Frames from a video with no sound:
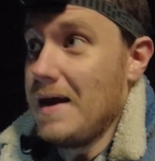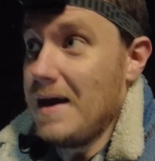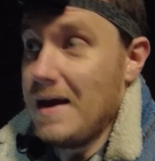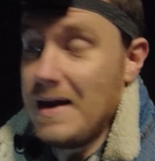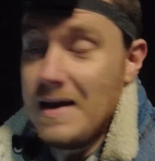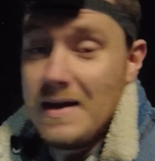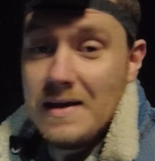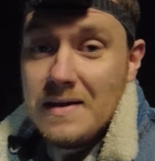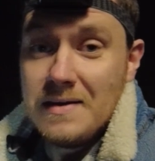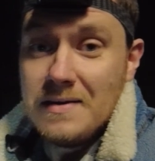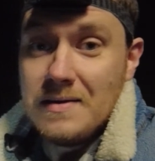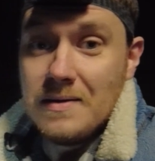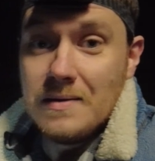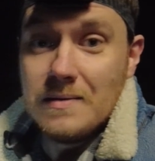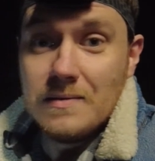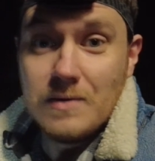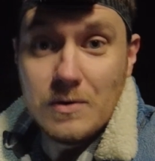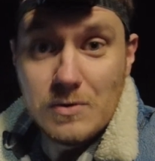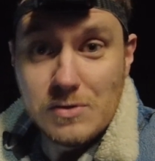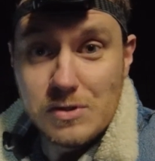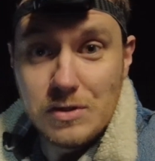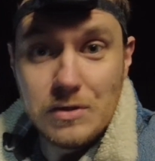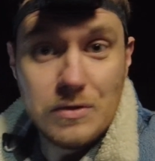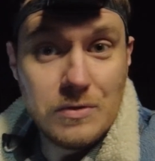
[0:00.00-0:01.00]
And
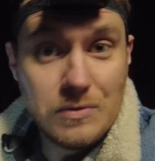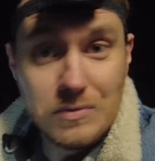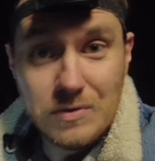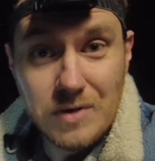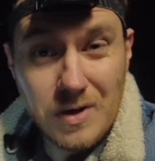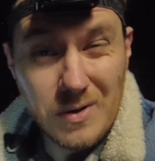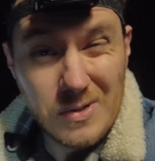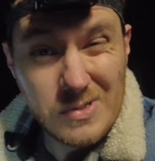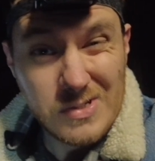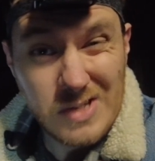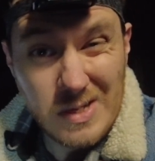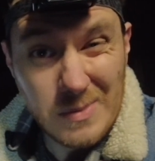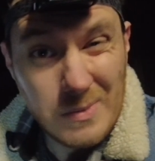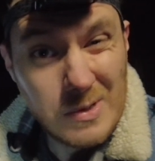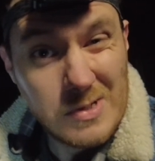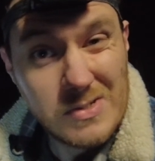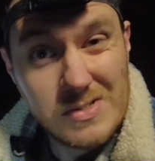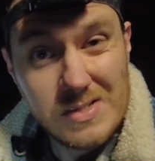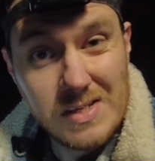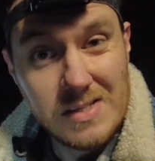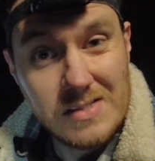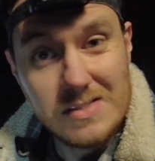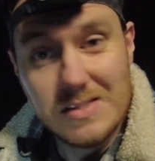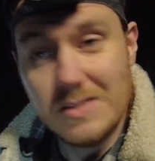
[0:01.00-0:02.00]
those of you who know CMOS
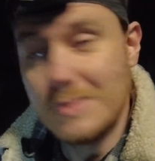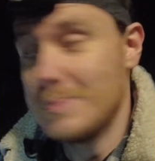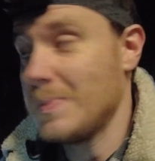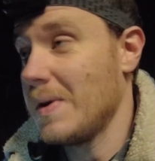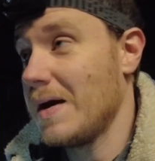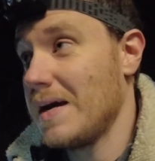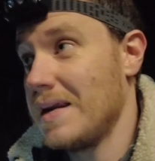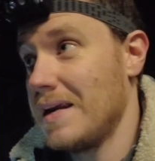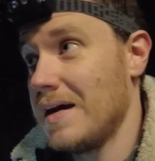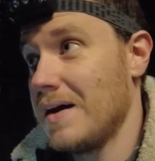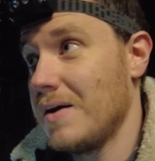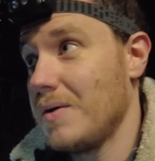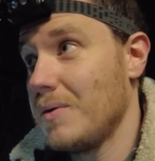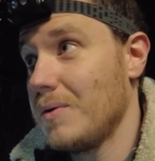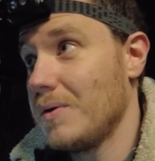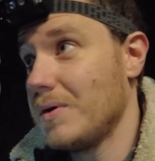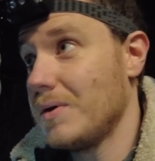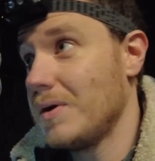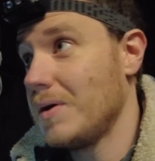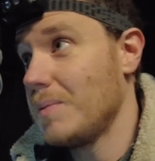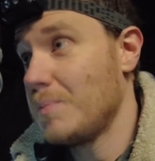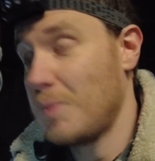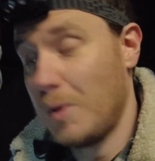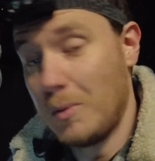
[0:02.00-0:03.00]
sensors by now
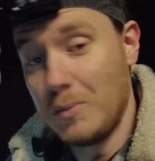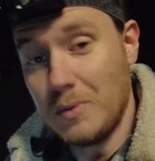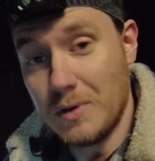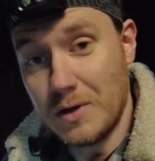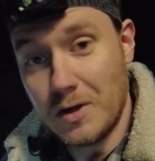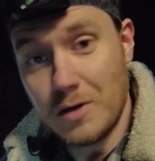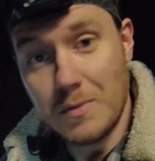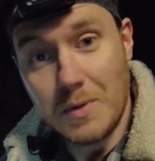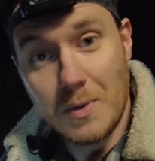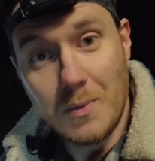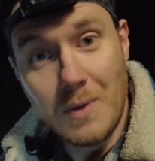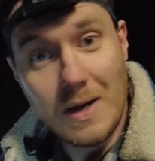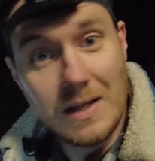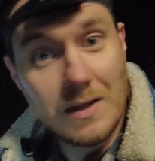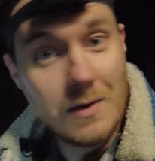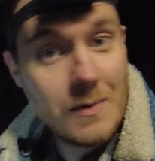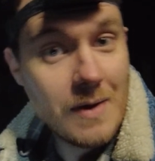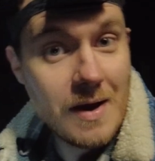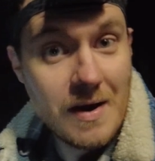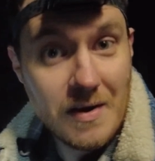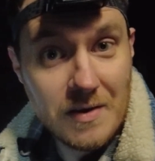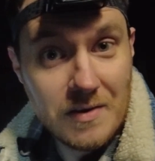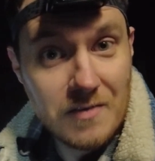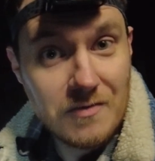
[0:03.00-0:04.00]
are probably going to be well
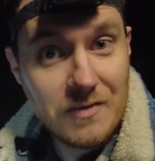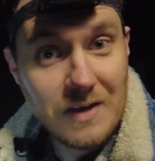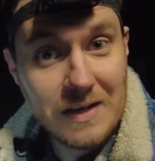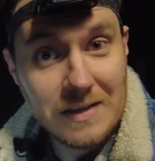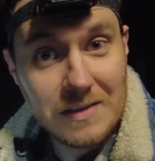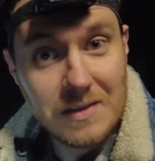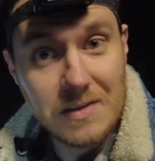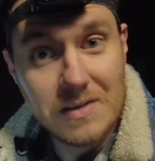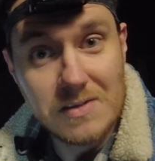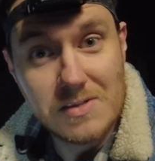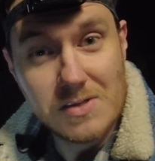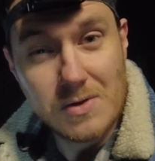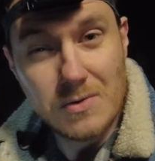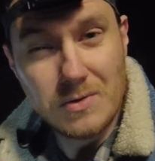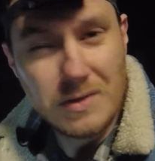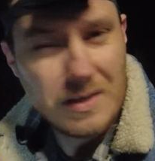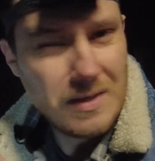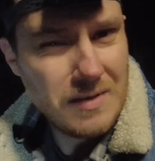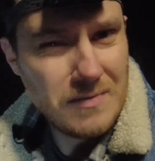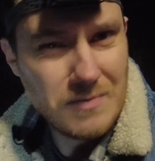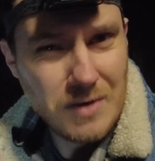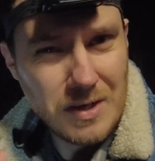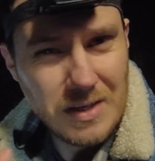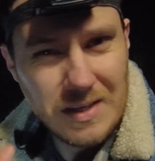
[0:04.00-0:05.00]
aware of the fact that there's
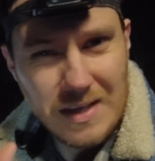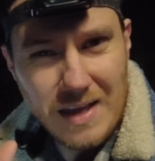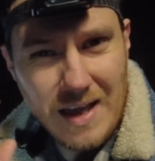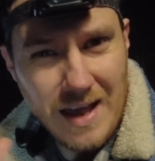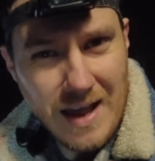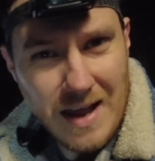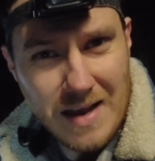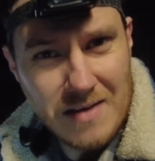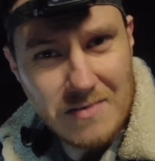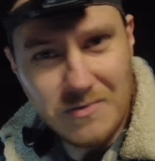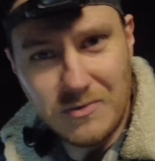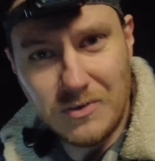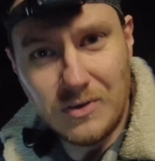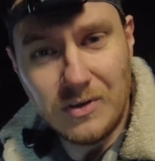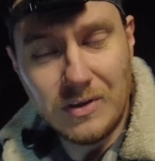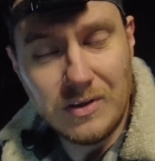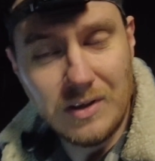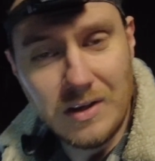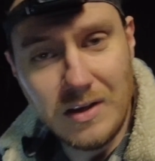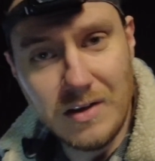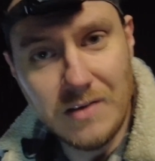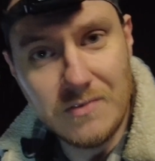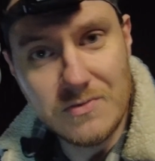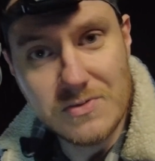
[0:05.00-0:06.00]
only really a handful
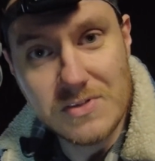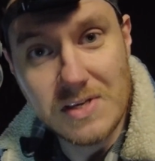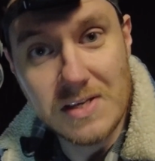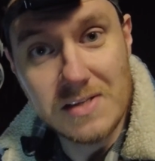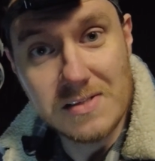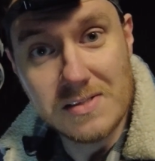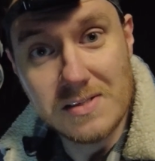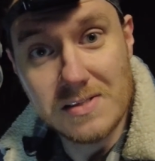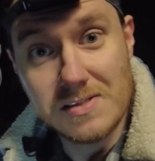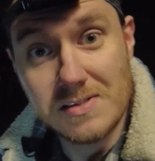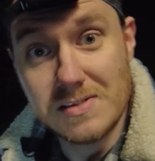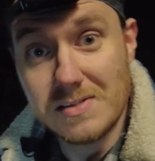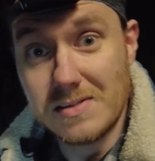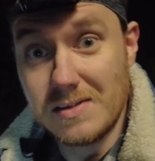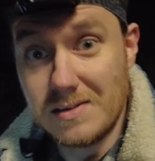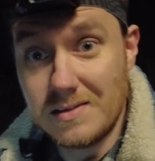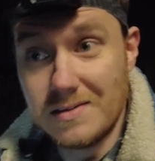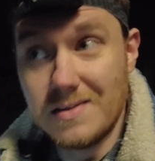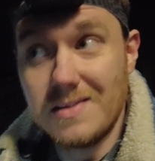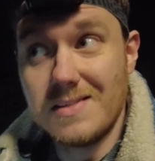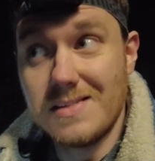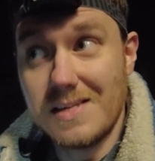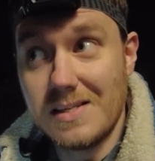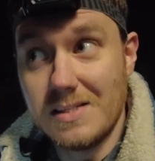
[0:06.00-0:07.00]
of sensors, and
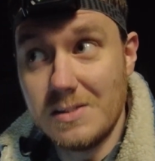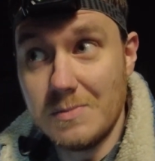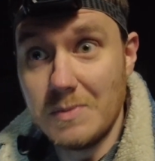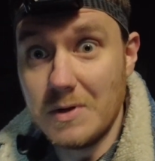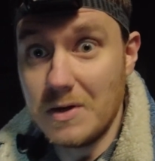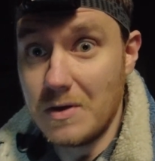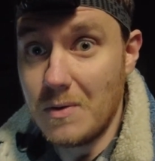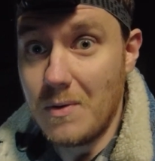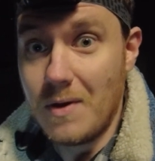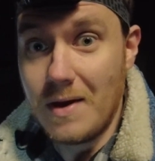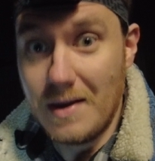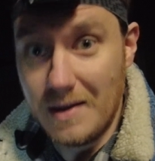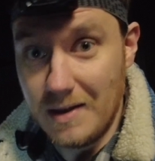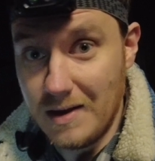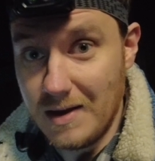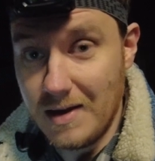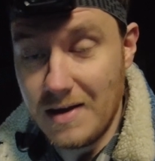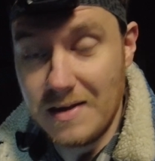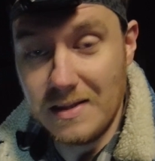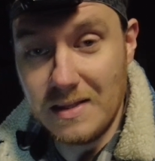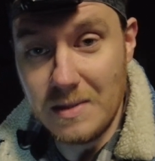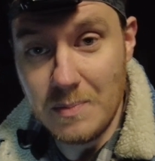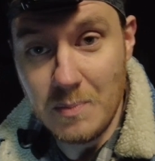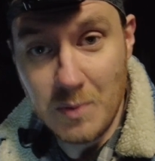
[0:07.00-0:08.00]
they tend to be quite
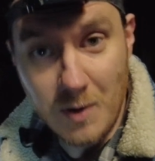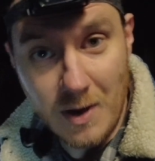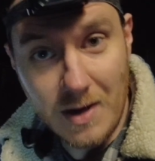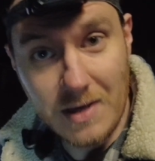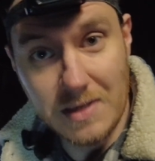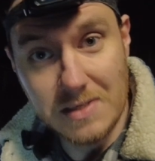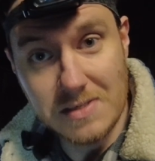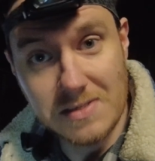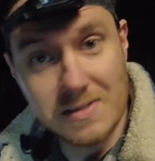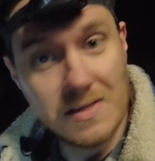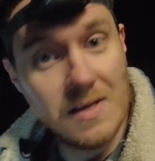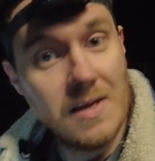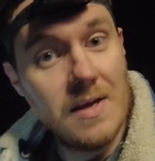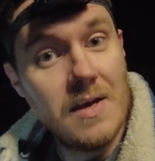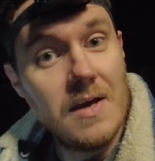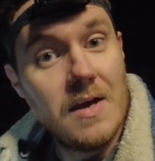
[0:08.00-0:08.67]
highly priced,